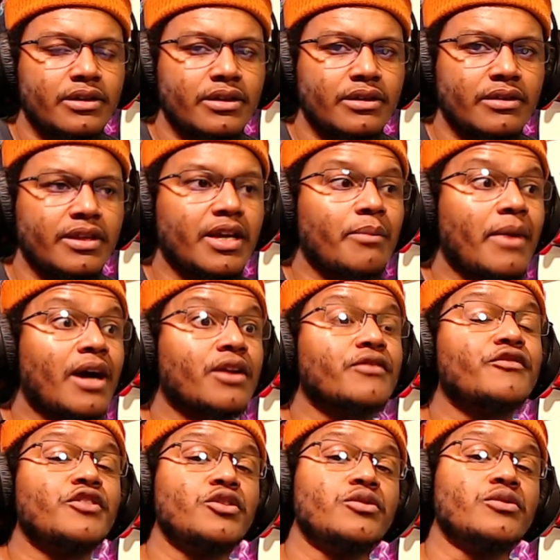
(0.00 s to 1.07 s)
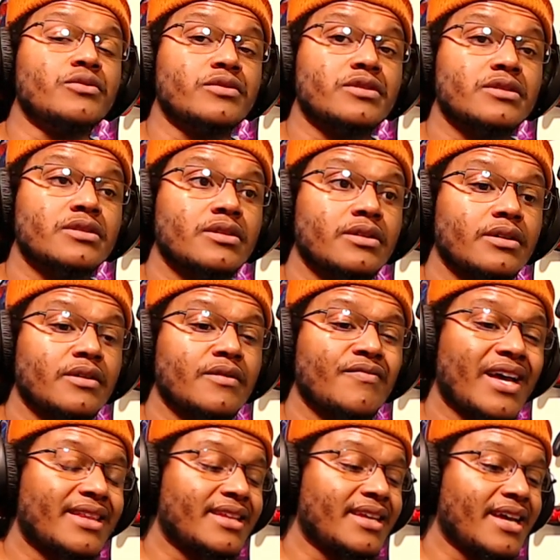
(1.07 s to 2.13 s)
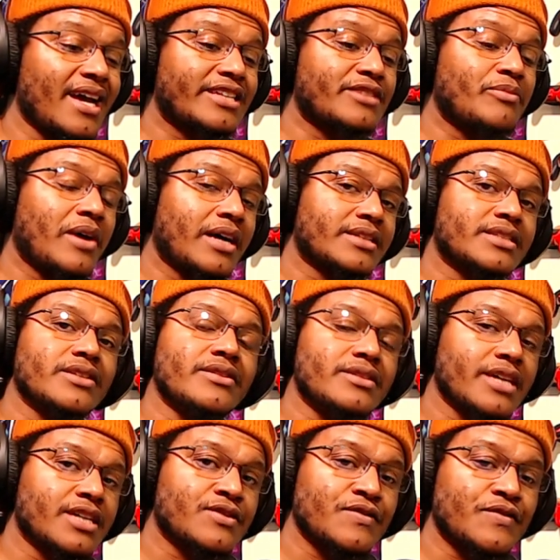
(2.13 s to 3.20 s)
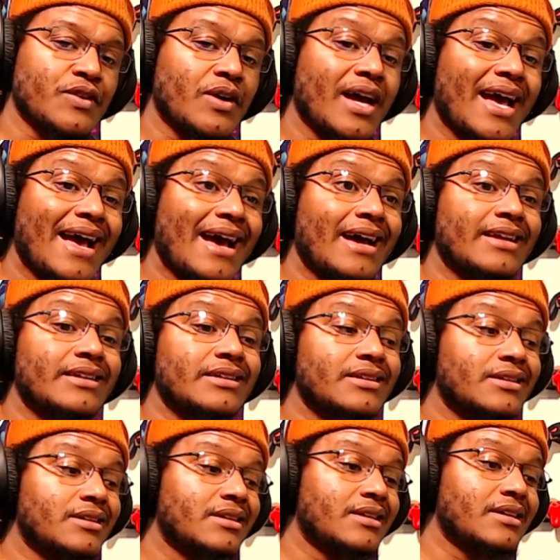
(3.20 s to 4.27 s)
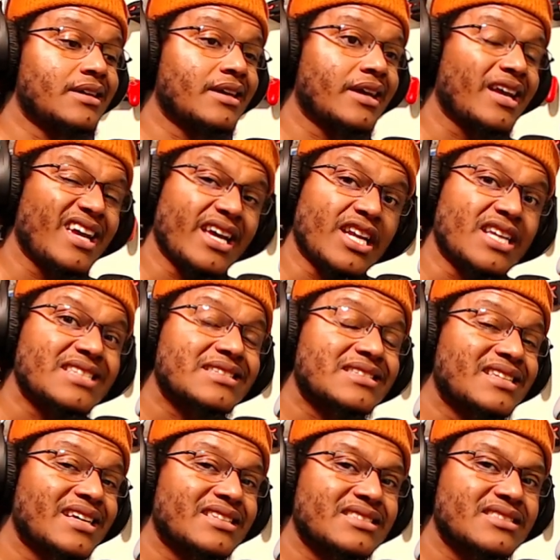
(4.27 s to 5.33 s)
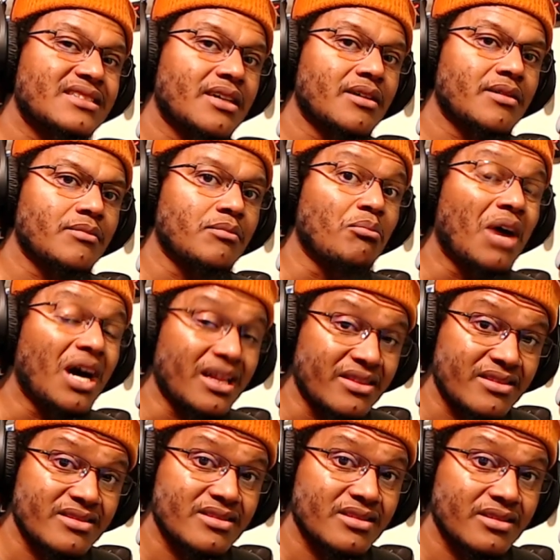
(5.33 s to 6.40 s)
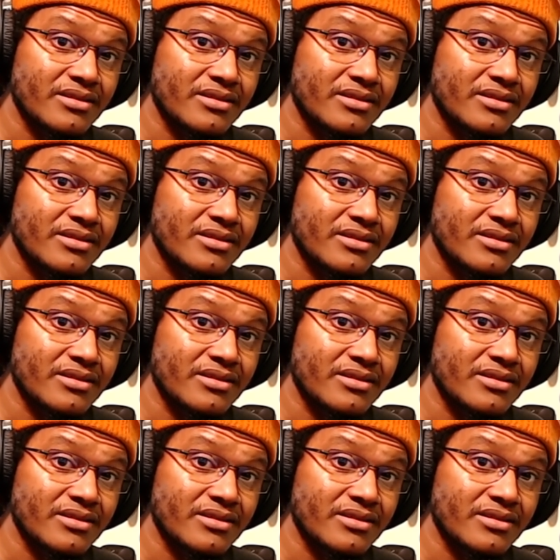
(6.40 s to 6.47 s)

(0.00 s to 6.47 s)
the amount of views that the Xbox Series X reveal had in 6 months.